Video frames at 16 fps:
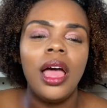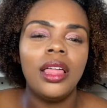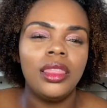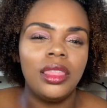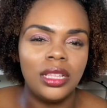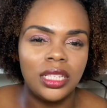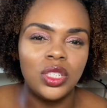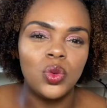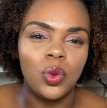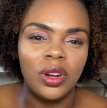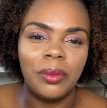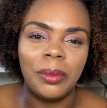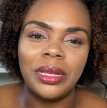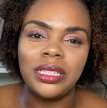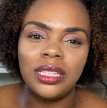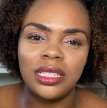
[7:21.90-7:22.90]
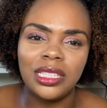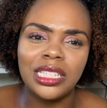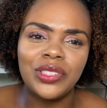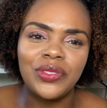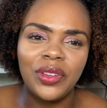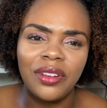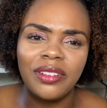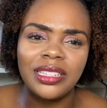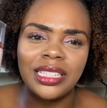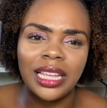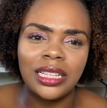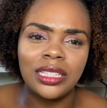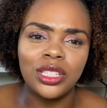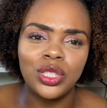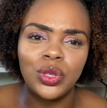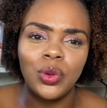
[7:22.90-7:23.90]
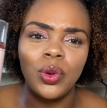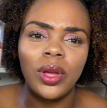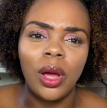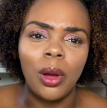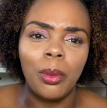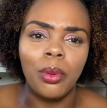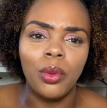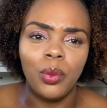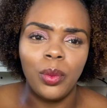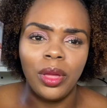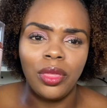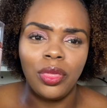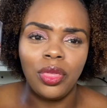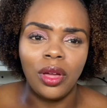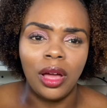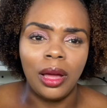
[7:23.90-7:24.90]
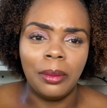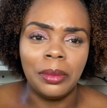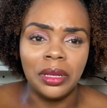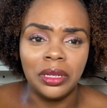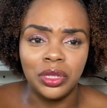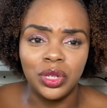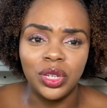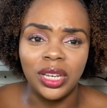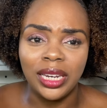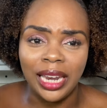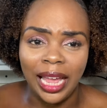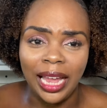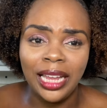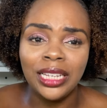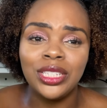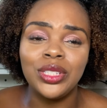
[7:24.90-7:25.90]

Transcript: This is one of my sister's favorite scents too, coupled with Into the Night.